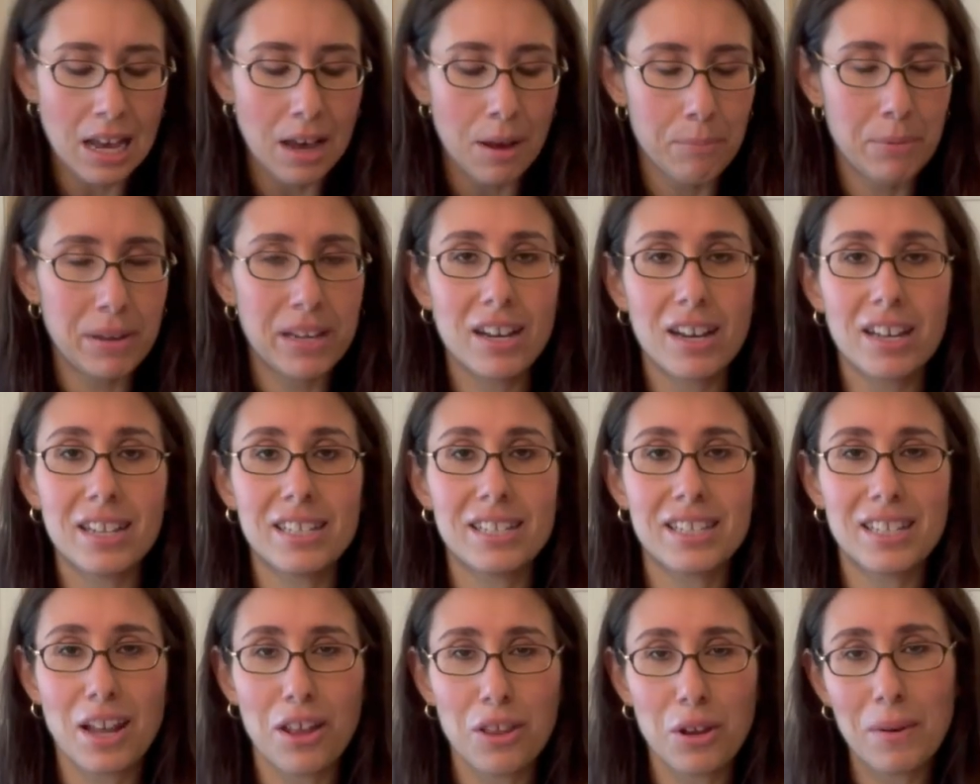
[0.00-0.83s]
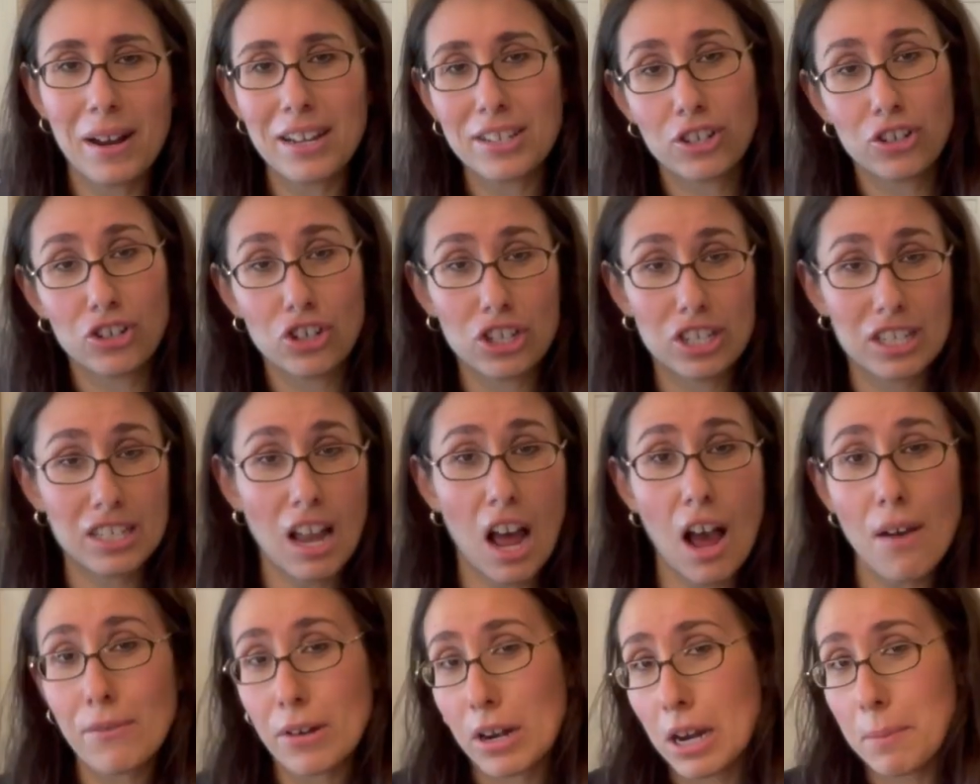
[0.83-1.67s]
because otherwise they're just
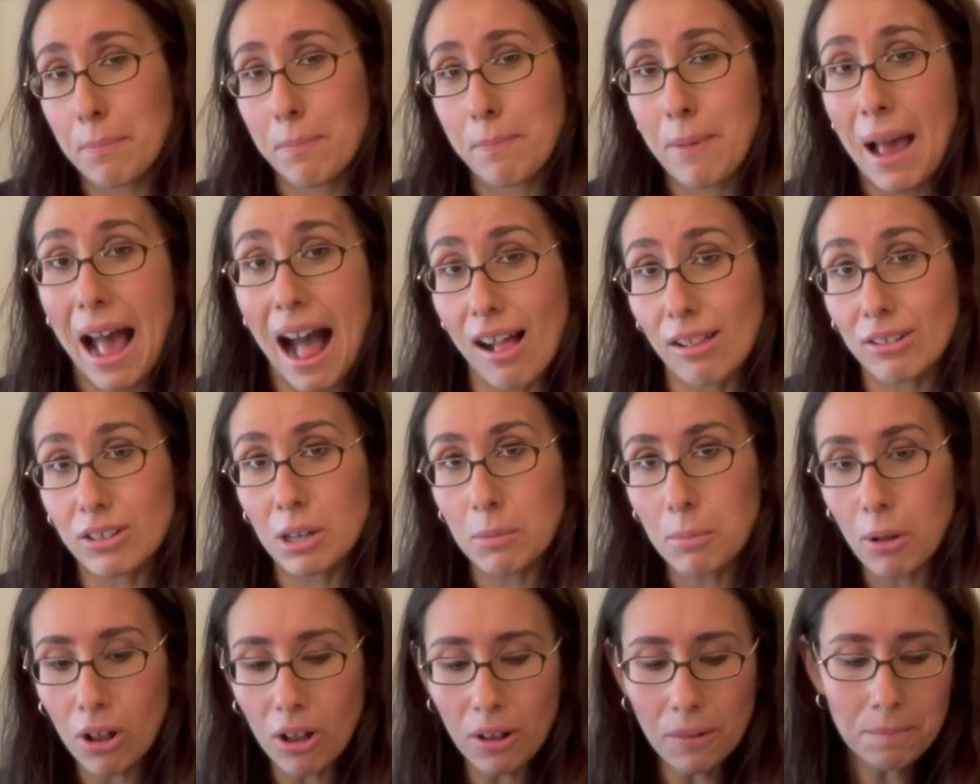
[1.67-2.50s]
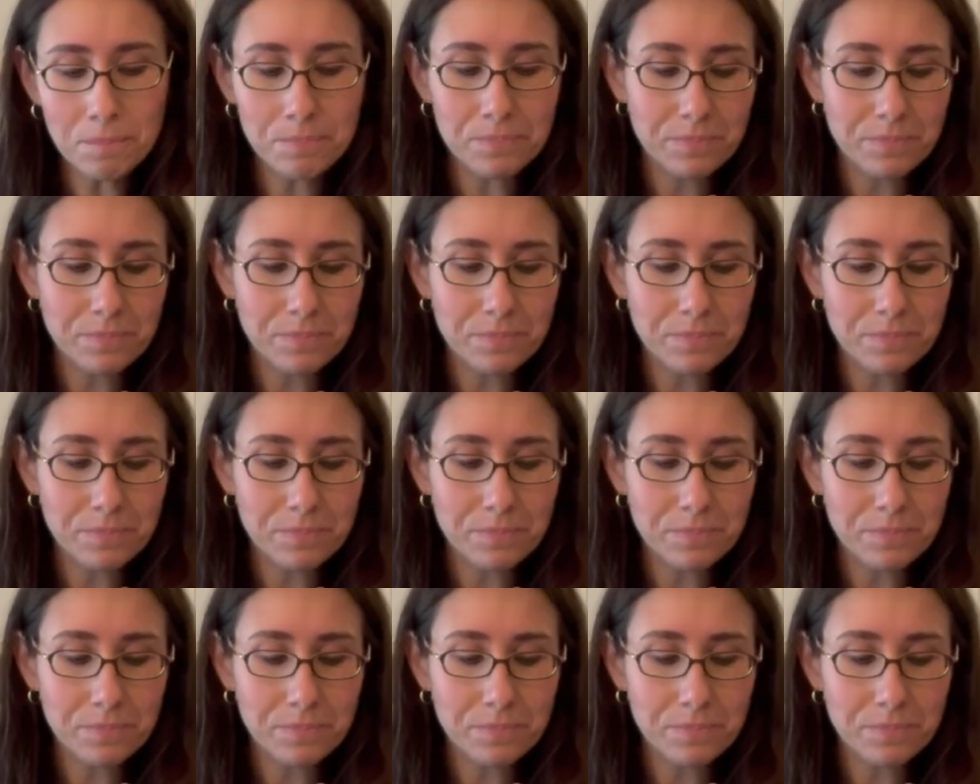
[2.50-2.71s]
not very palatable.